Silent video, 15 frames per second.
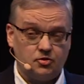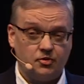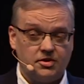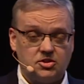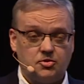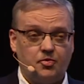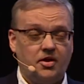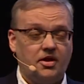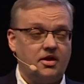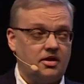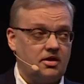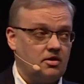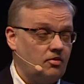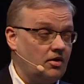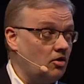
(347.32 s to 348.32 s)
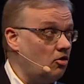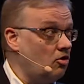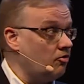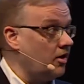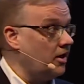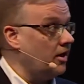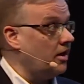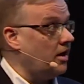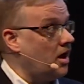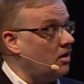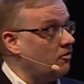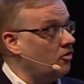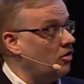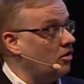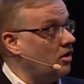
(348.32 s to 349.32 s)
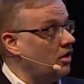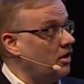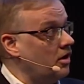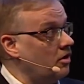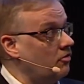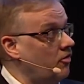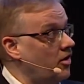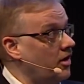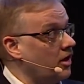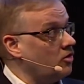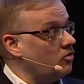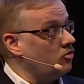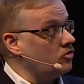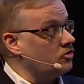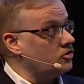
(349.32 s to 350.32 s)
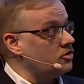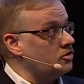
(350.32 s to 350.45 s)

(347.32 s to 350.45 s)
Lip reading: we speak, we already have a very good,